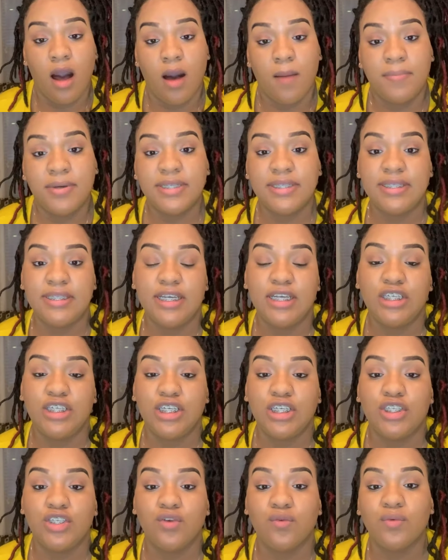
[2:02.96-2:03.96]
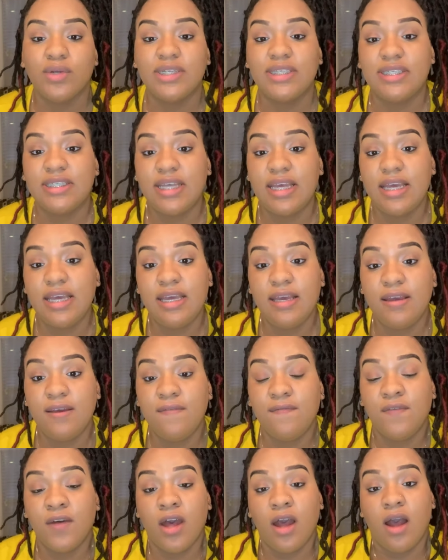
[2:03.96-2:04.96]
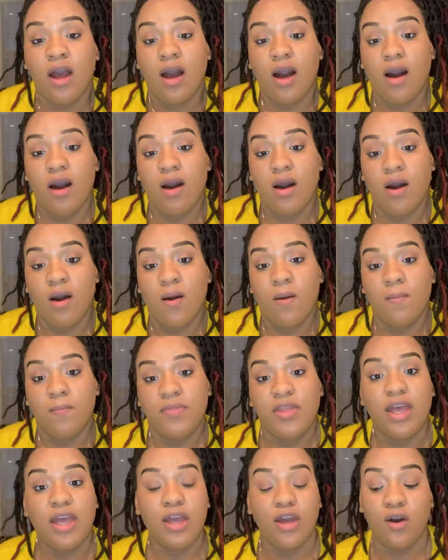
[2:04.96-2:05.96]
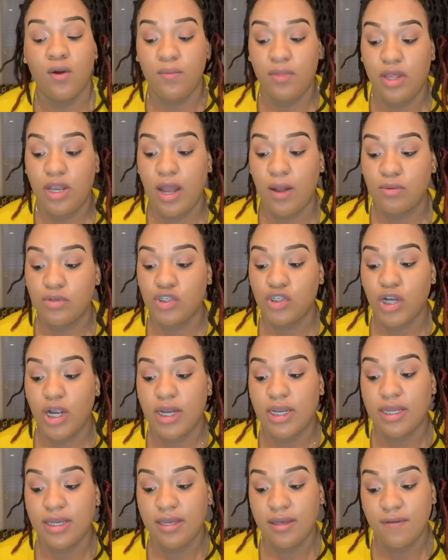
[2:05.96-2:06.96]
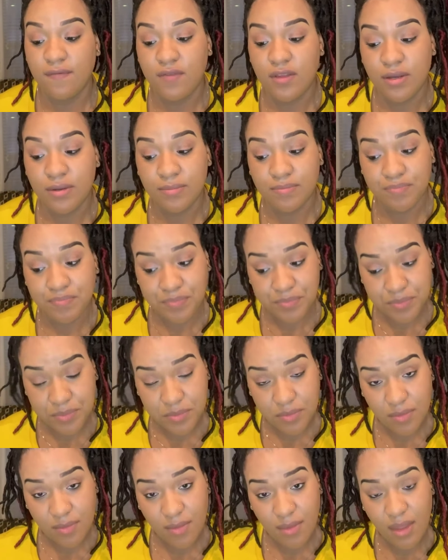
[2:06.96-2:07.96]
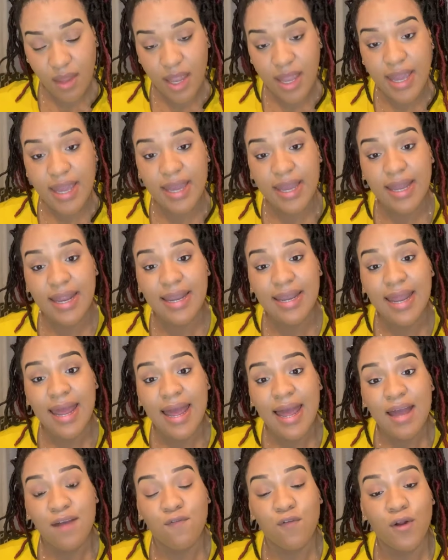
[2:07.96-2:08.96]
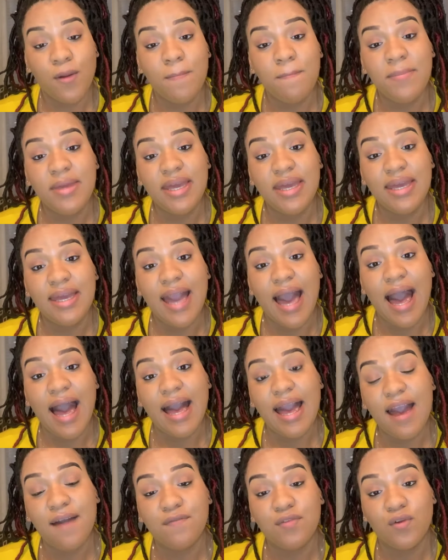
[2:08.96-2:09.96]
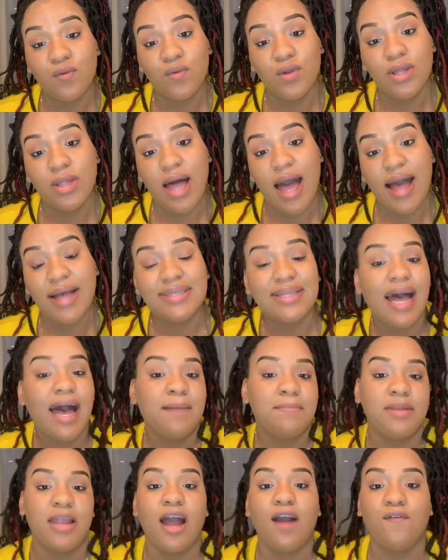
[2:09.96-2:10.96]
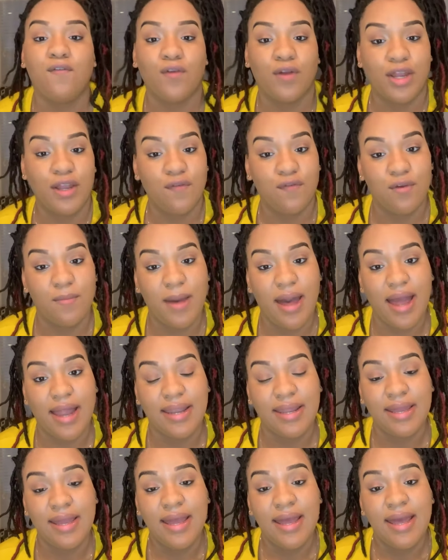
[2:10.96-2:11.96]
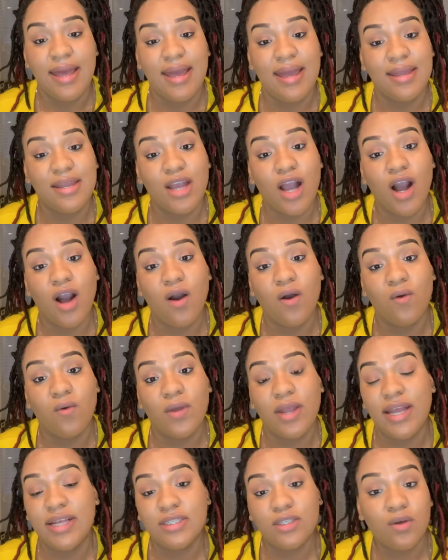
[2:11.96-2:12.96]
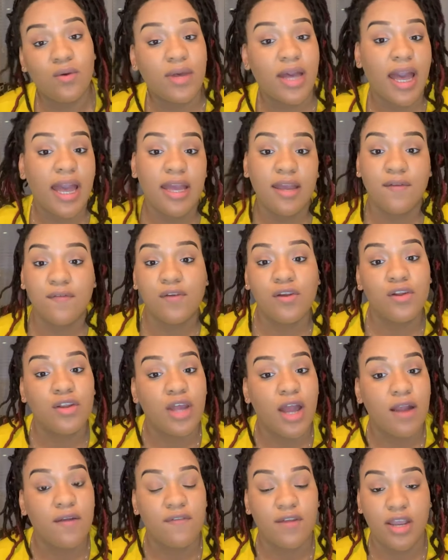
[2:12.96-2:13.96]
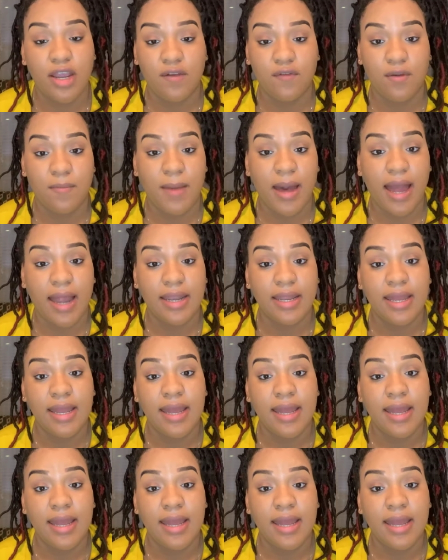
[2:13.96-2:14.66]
position to receive um, the help that I was trying to give them. And for me, I have to realize I'm not for everybody. And y'all, it's okay if you're not for everybody.